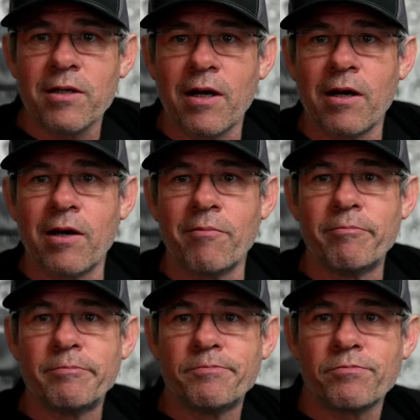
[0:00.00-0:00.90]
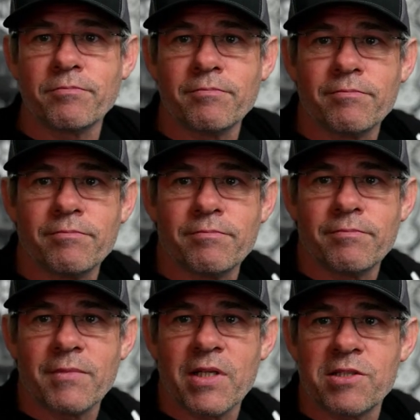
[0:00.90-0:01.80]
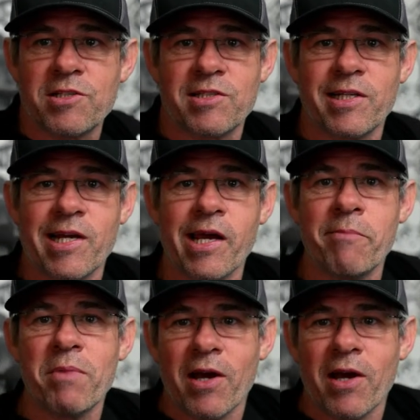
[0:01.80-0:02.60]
Um, it's just a name.